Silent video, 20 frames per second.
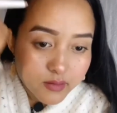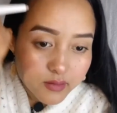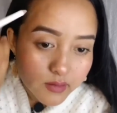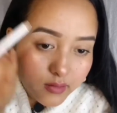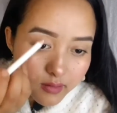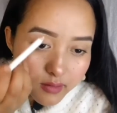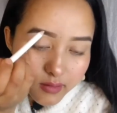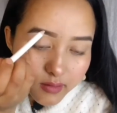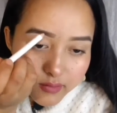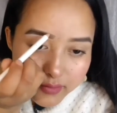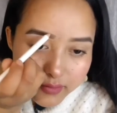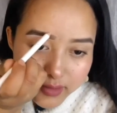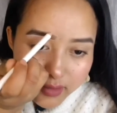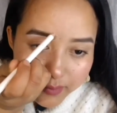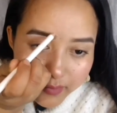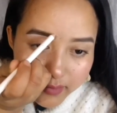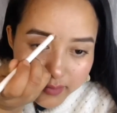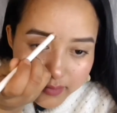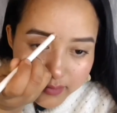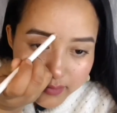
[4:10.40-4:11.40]
And on the top
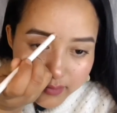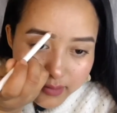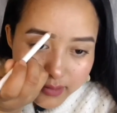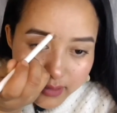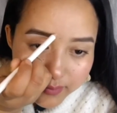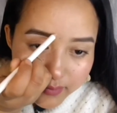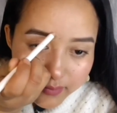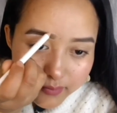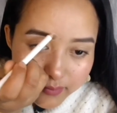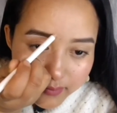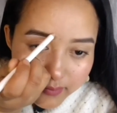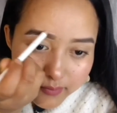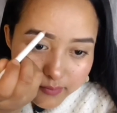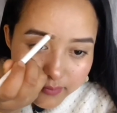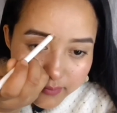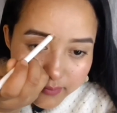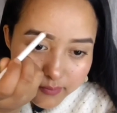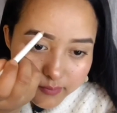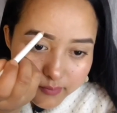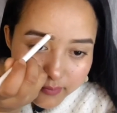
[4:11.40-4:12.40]
also do the same,
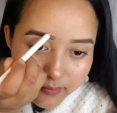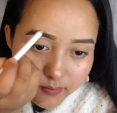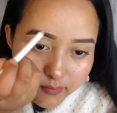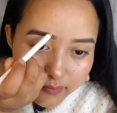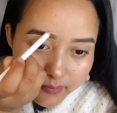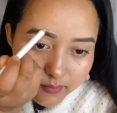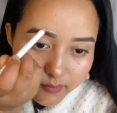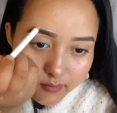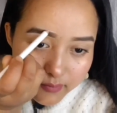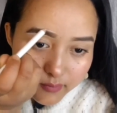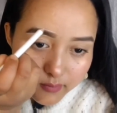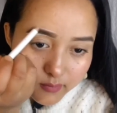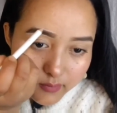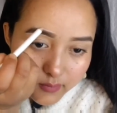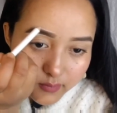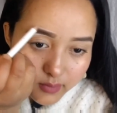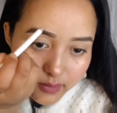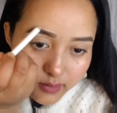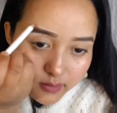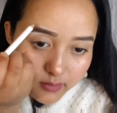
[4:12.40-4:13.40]

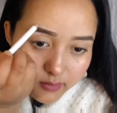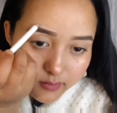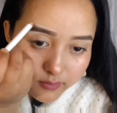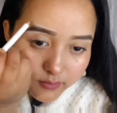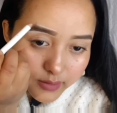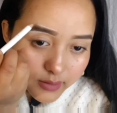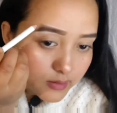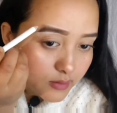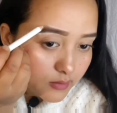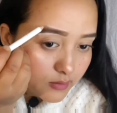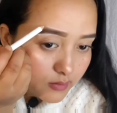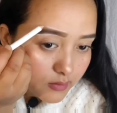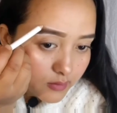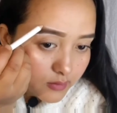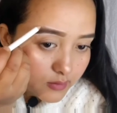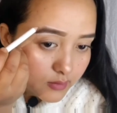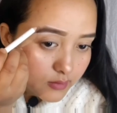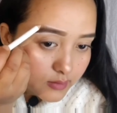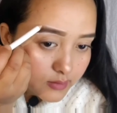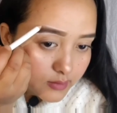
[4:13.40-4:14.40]
like a really
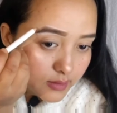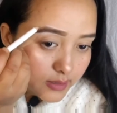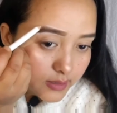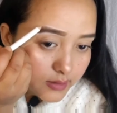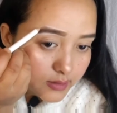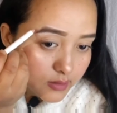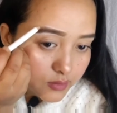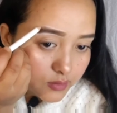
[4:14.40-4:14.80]
tight touch.